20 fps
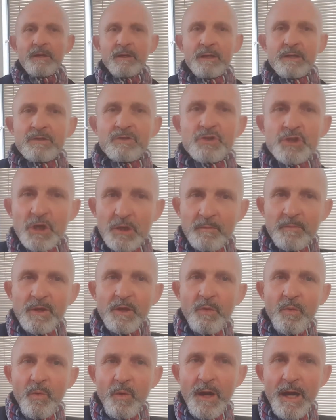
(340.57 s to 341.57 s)
It took me
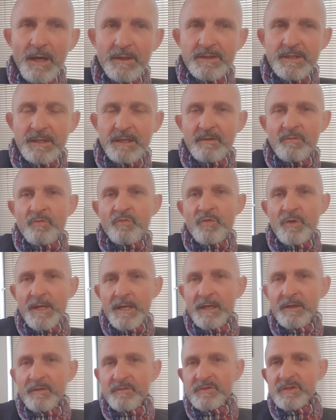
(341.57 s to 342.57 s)
a while to get
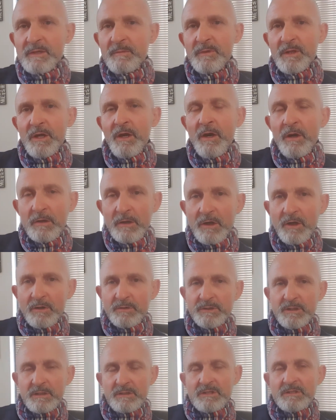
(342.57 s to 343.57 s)
rid of some of the
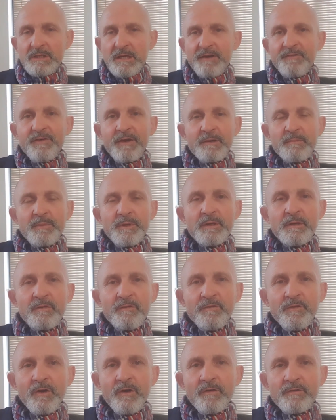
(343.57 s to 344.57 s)
occultic stuff I'd been
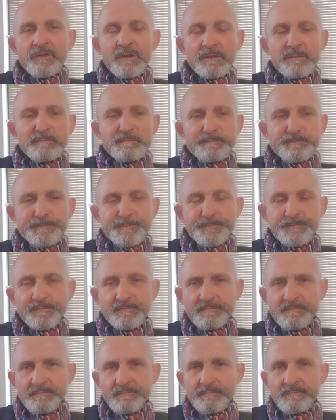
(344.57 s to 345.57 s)
involved in.
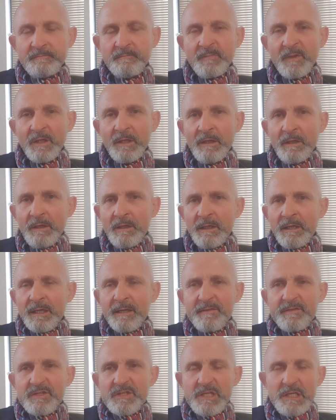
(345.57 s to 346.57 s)
And
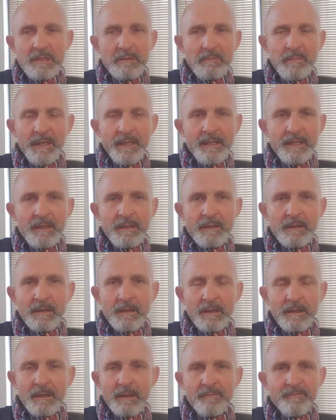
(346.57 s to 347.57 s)
I've seen many,
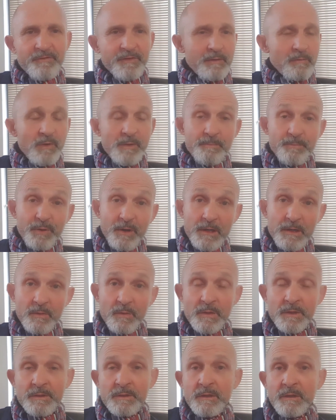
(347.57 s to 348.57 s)
uh, in fact, we prayed
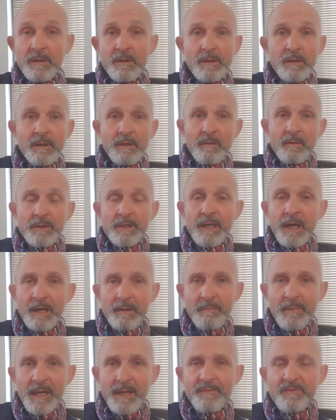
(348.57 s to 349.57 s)
with a
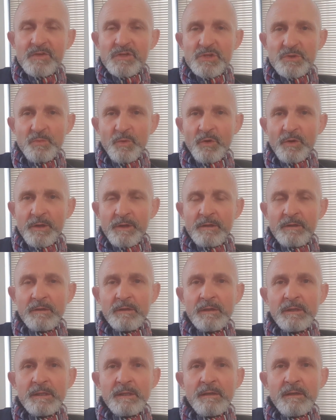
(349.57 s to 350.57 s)
young man this morning.
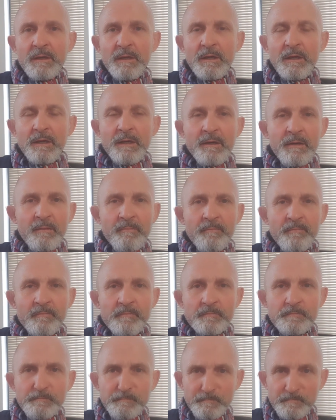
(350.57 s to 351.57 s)

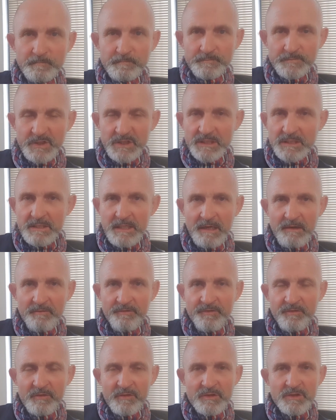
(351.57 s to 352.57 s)
Um, just now
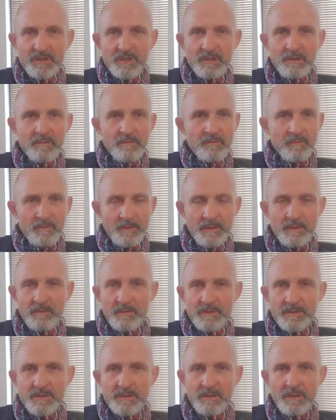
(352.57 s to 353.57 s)
for us, there
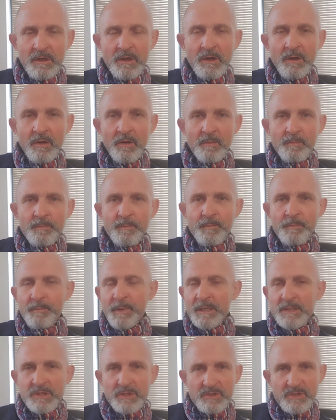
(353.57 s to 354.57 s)
was a whole
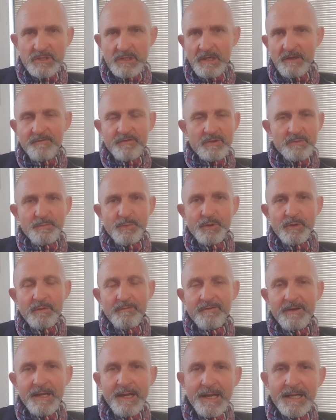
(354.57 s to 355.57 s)
bunch of stuff, spirit
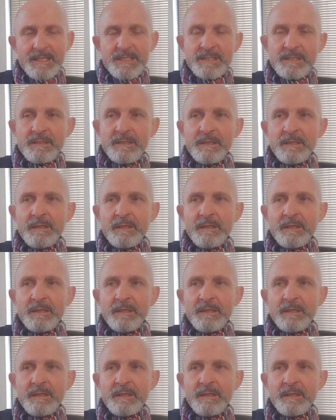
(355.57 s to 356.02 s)
of lust